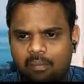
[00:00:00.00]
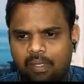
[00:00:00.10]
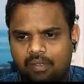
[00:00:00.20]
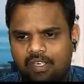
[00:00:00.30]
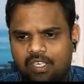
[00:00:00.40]

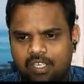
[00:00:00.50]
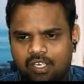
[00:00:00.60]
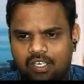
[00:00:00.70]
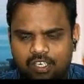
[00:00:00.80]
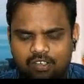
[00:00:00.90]
PVT
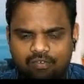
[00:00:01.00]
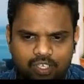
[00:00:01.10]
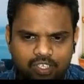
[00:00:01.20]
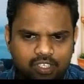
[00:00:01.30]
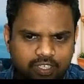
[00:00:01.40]
and N for
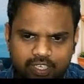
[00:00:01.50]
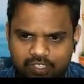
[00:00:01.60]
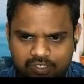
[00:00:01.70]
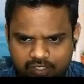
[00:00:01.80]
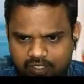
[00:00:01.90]
a
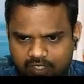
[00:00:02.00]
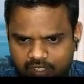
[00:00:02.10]
gas.